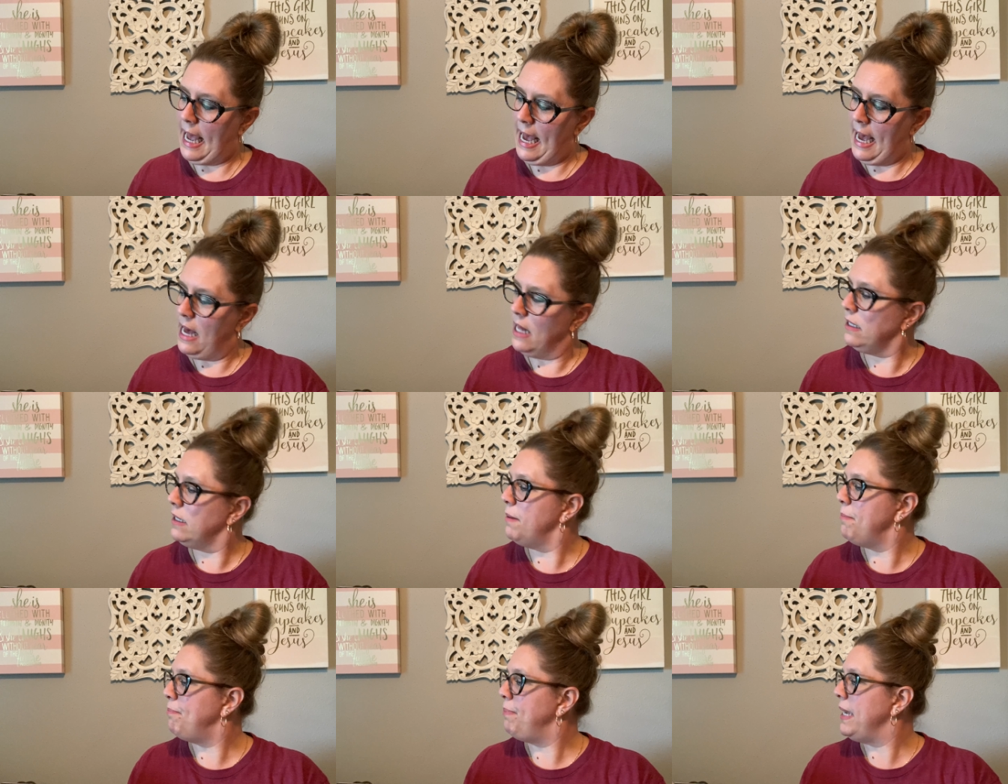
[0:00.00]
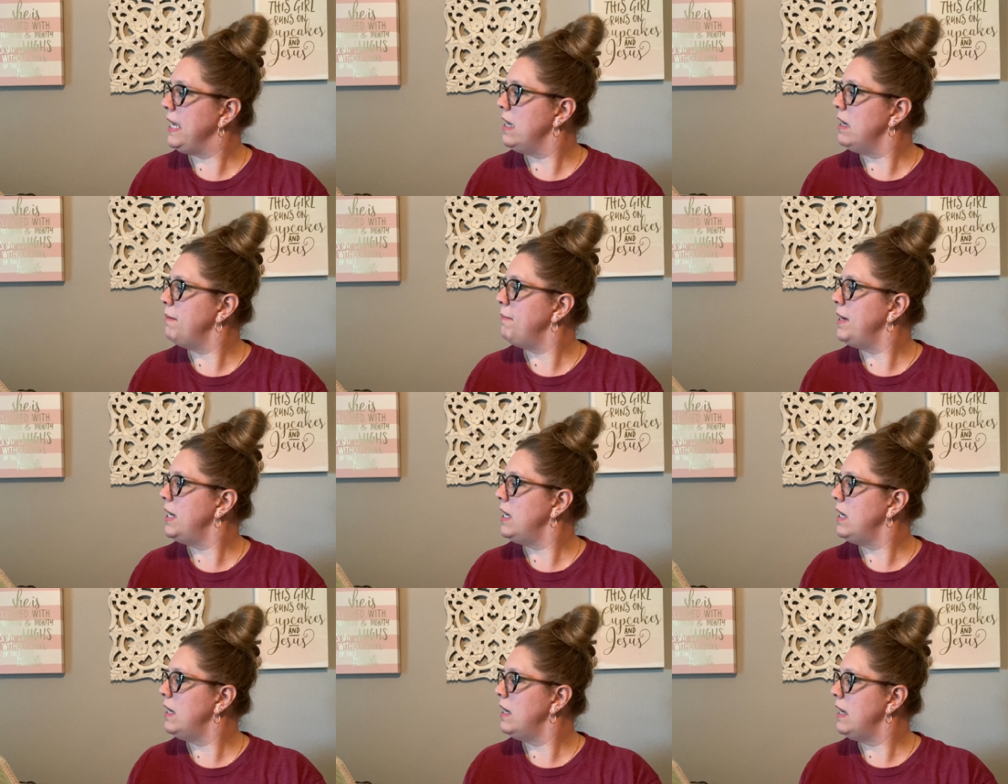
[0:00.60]

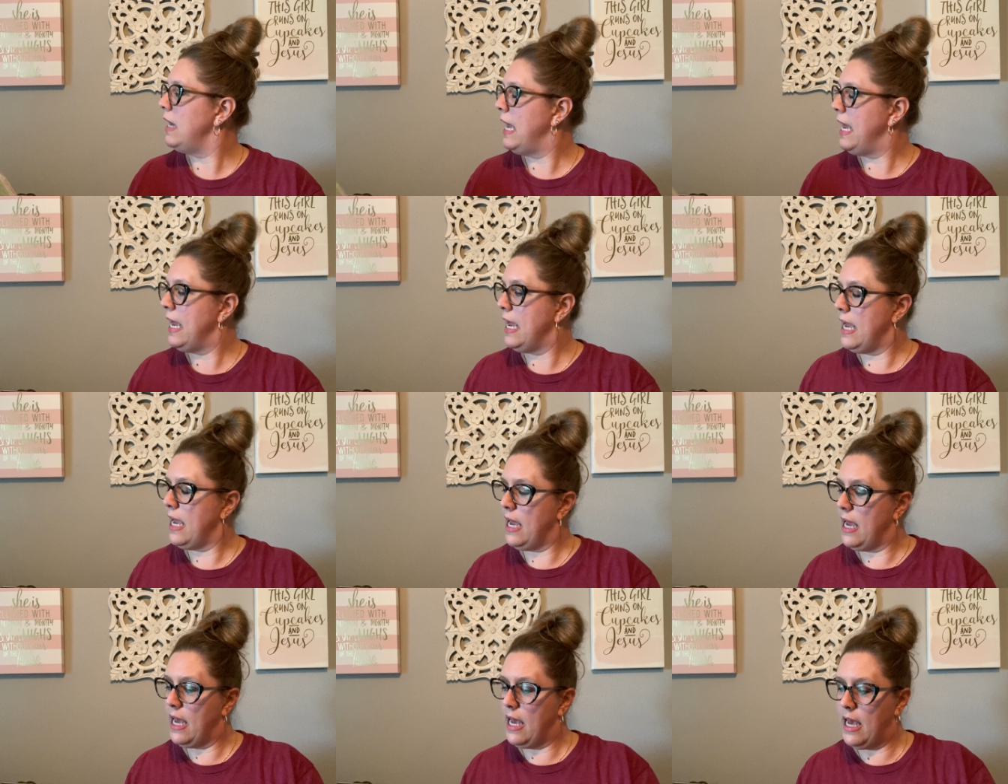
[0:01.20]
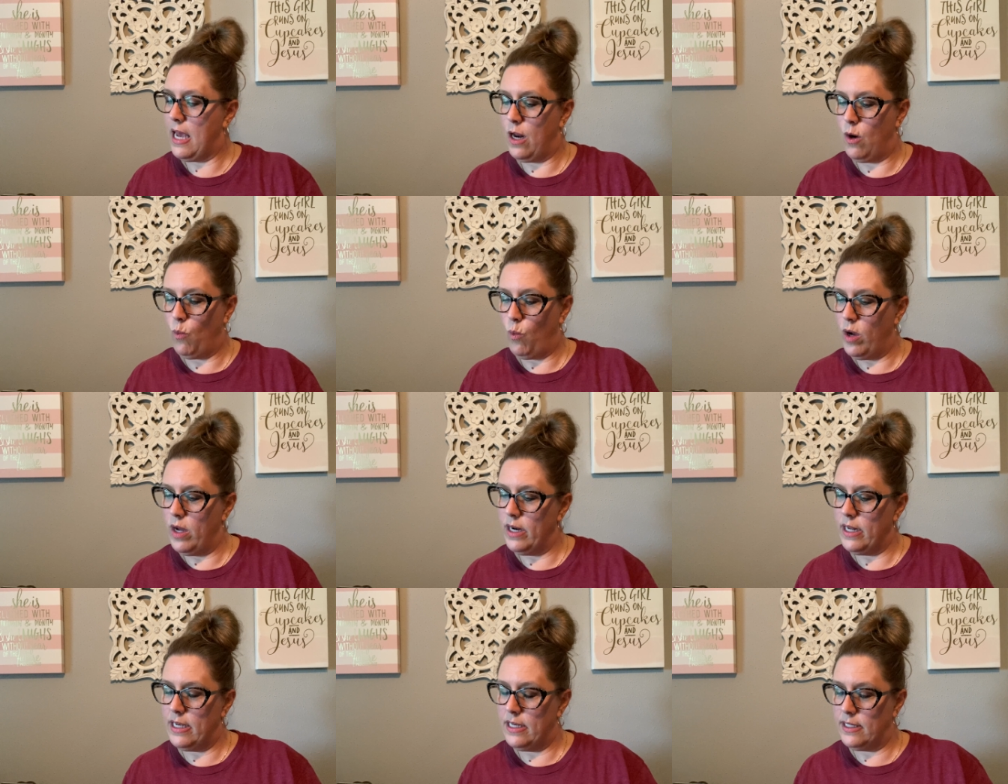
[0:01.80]
Alabama. And
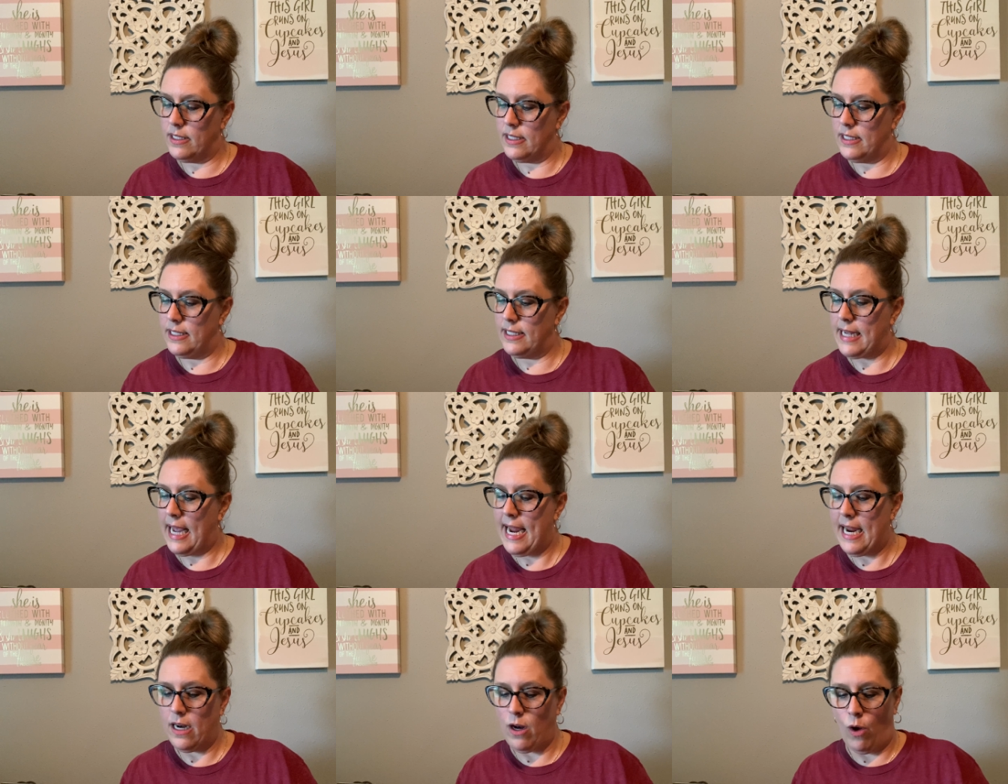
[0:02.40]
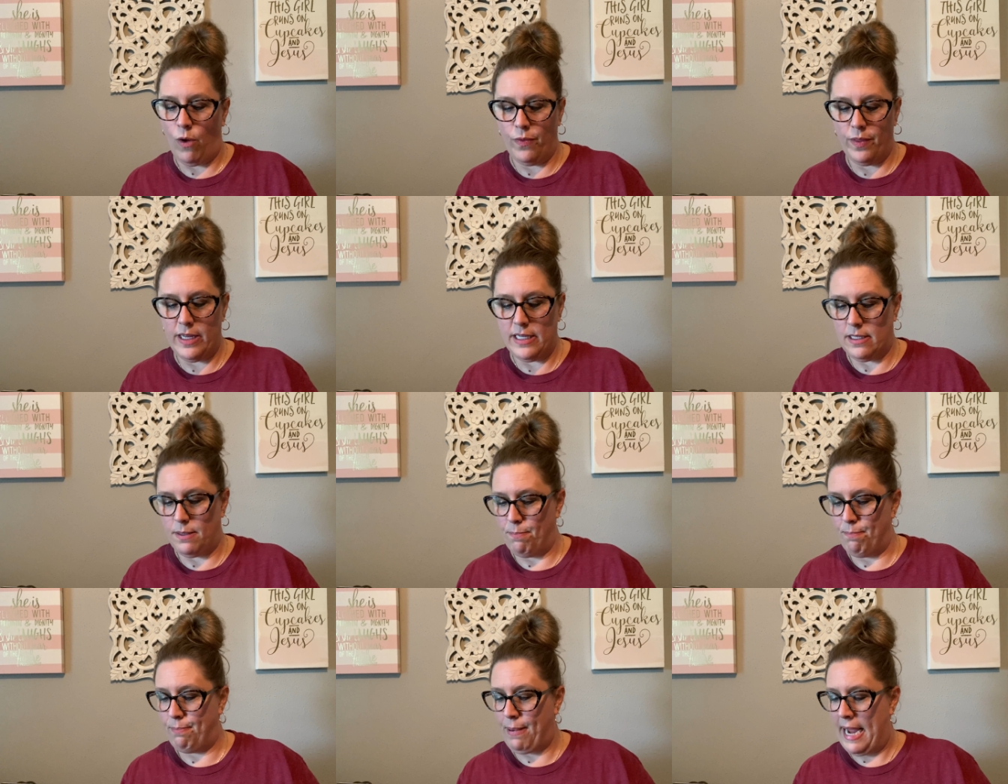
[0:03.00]
what is the date on this
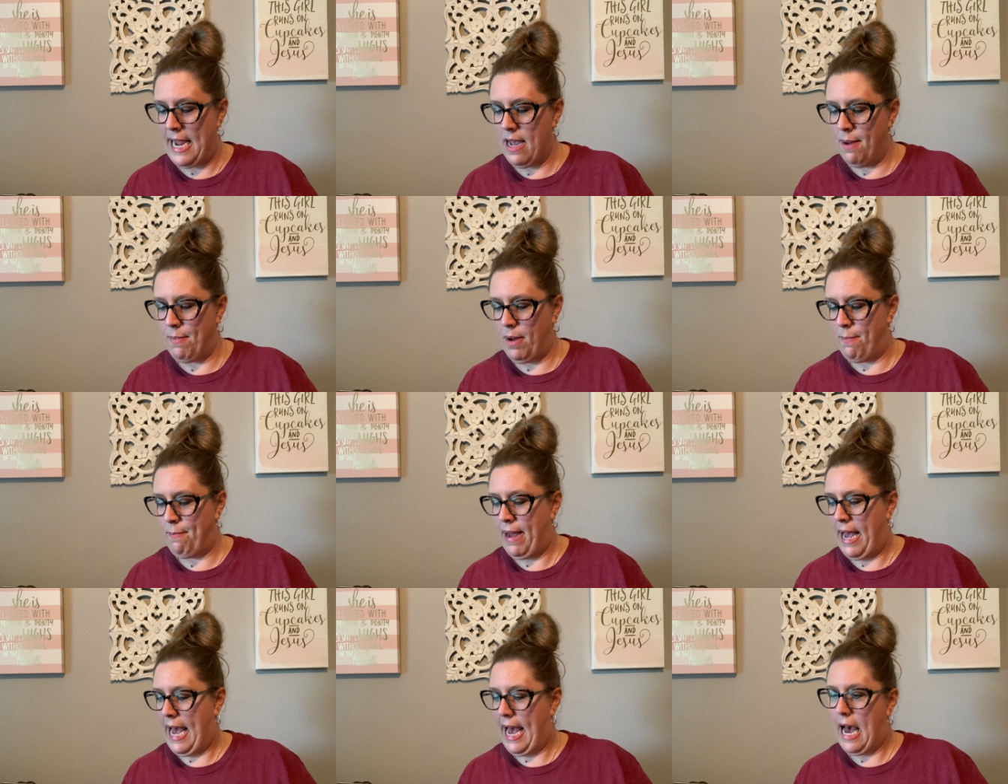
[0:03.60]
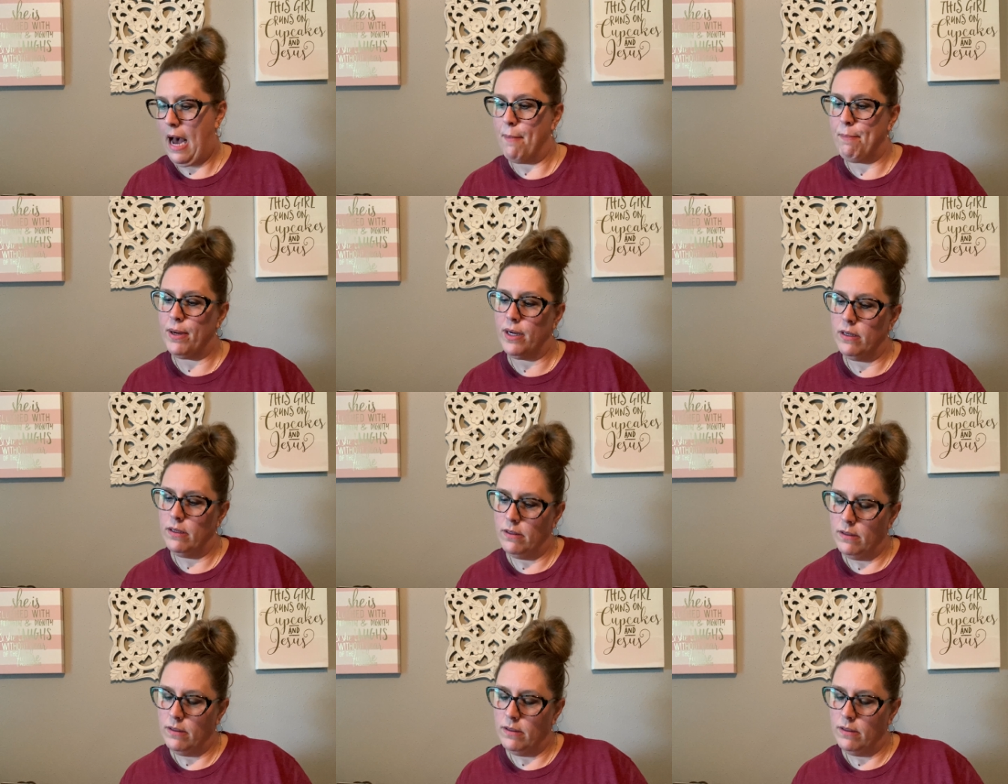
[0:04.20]
Bama map?